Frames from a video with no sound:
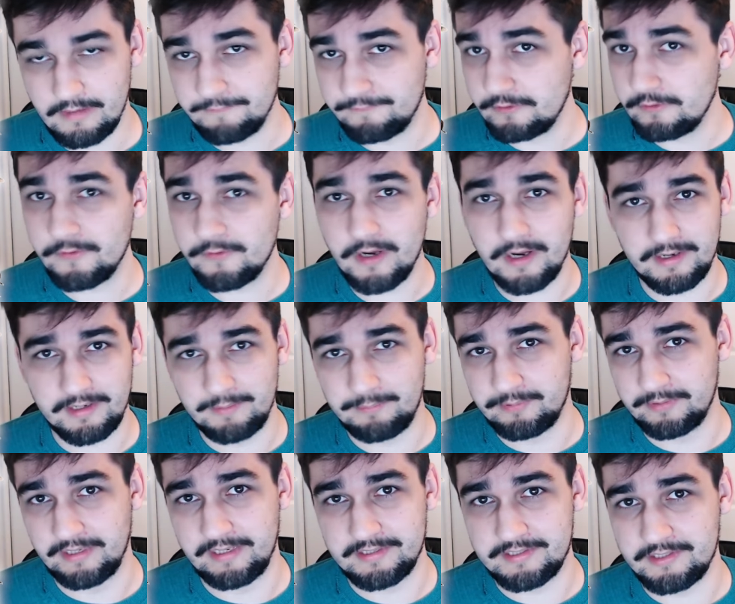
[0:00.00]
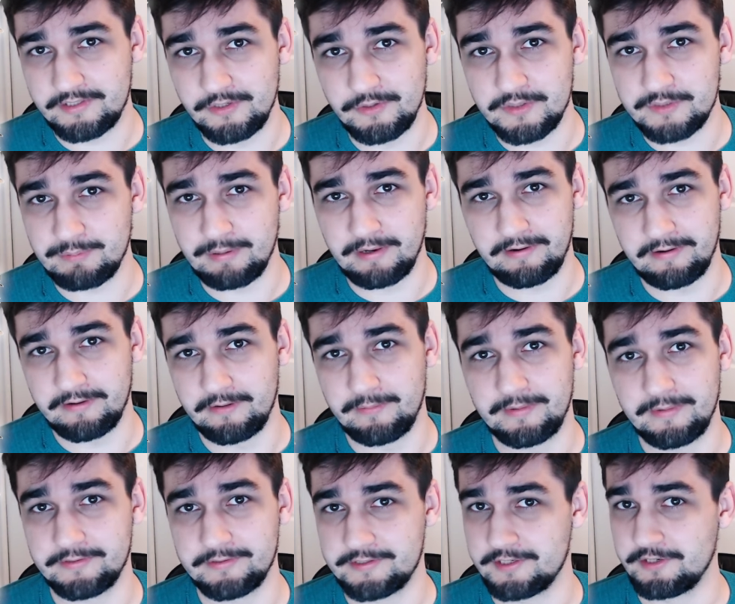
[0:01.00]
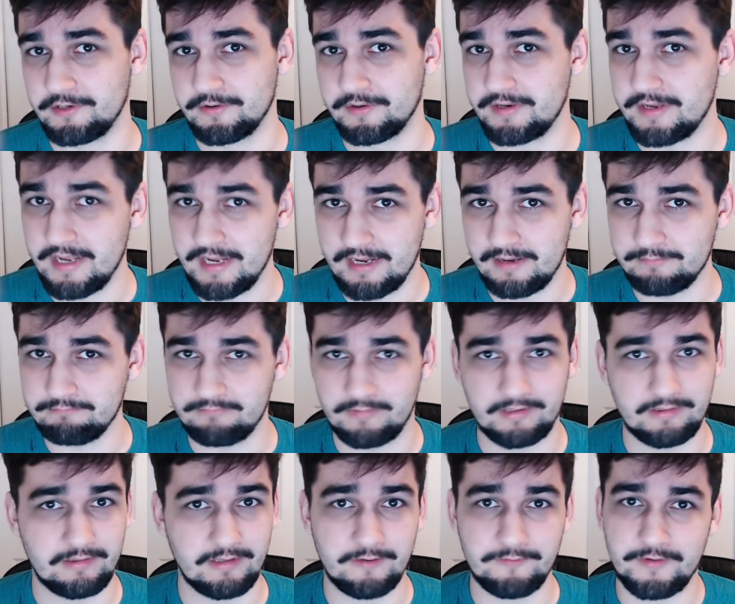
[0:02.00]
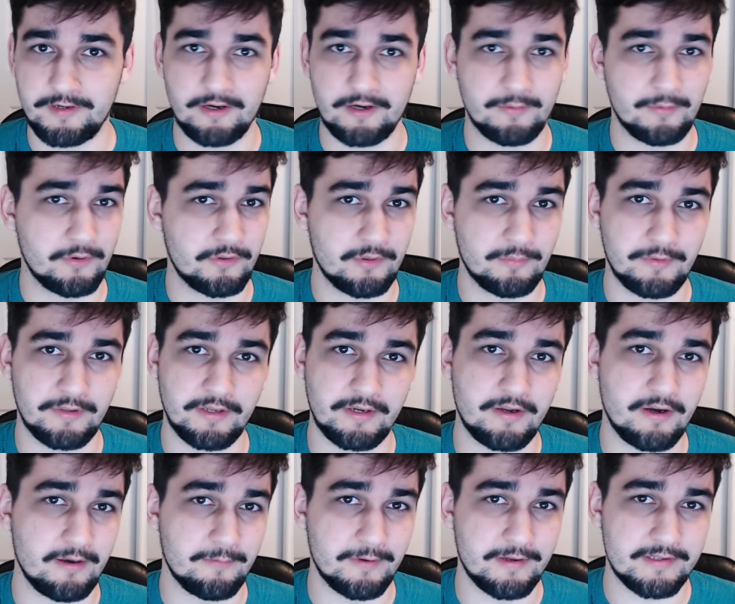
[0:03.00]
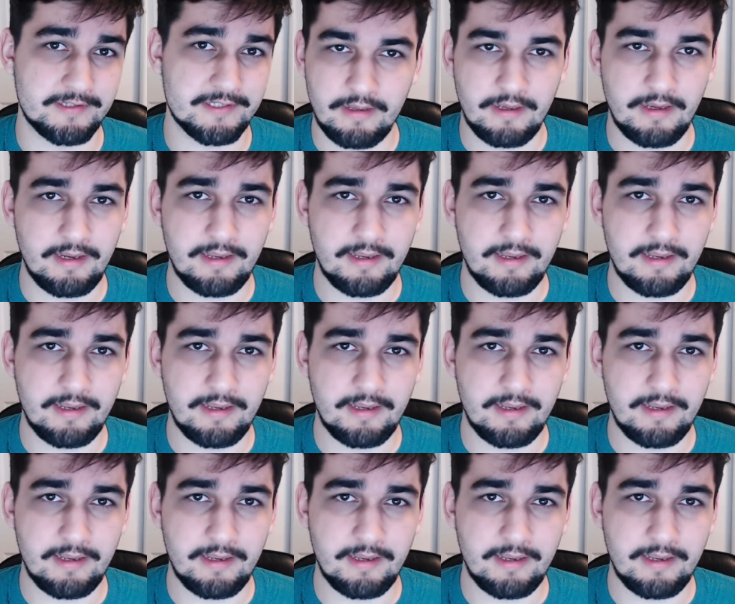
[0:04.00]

If you've got any plans to use Para-Elementals in your game, I'd love to hear about them in the comments.